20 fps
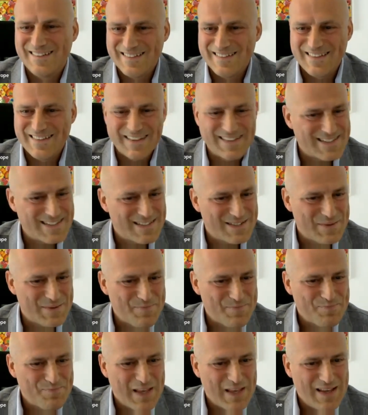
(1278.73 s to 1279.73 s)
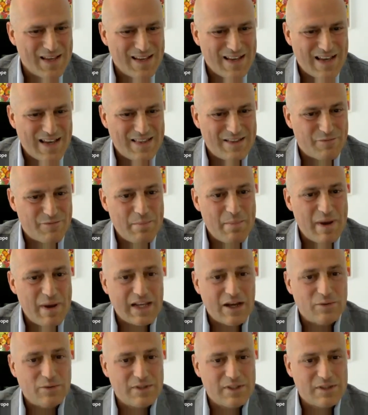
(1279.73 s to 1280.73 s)
Thanks. And
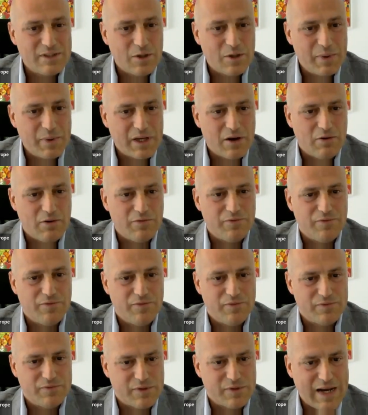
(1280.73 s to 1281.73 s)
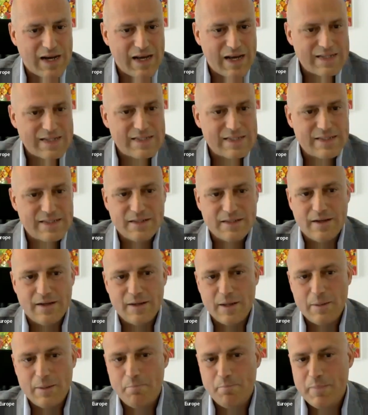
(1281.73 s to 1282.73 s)
remaining on the topic of trust,
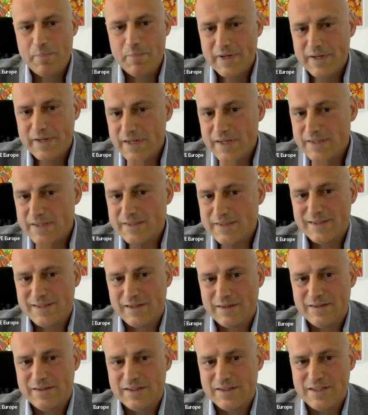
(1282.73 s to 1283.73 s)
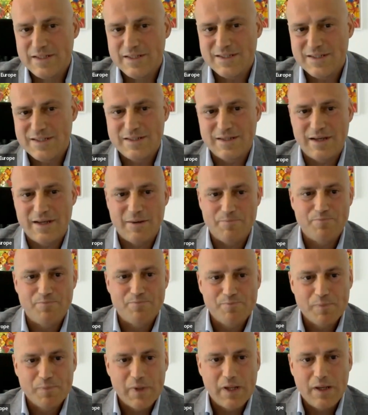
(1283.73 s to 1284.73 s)
Bernard, this
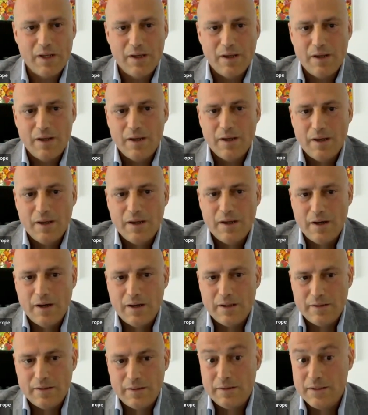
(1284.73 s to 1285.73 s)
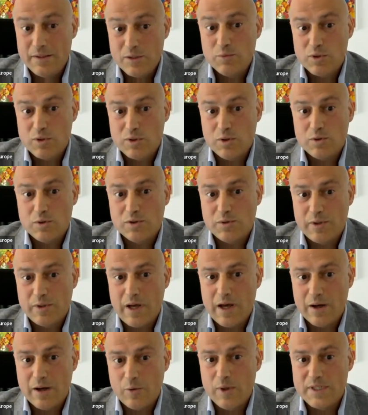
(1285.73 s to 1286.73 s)
was also
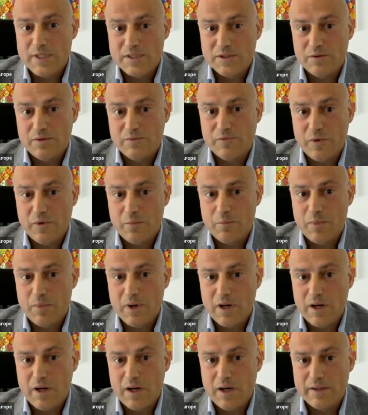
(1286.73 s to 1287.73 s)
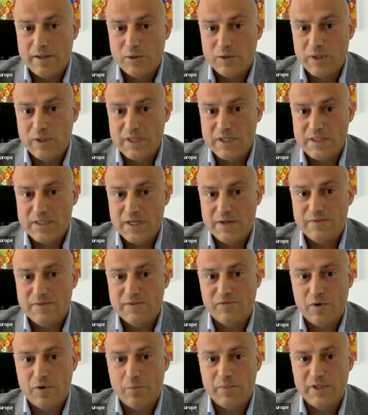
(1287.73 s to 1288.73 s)
a question from that we received
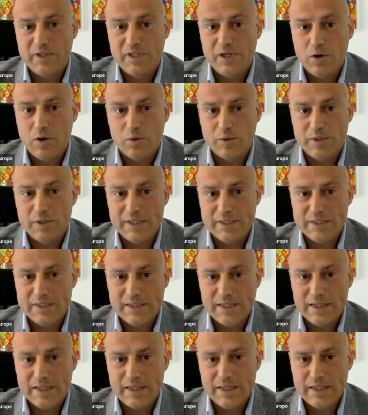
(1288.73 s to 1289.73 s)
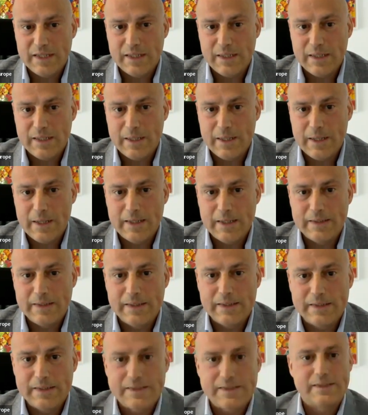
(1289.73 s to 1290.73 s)
from the audience, and
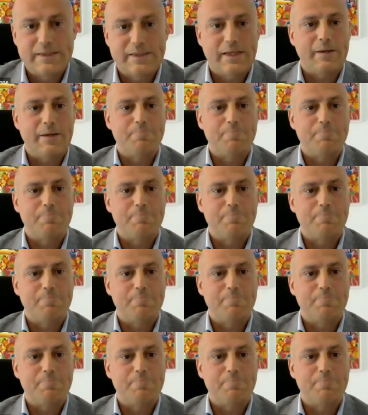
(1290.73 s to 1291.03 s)
it's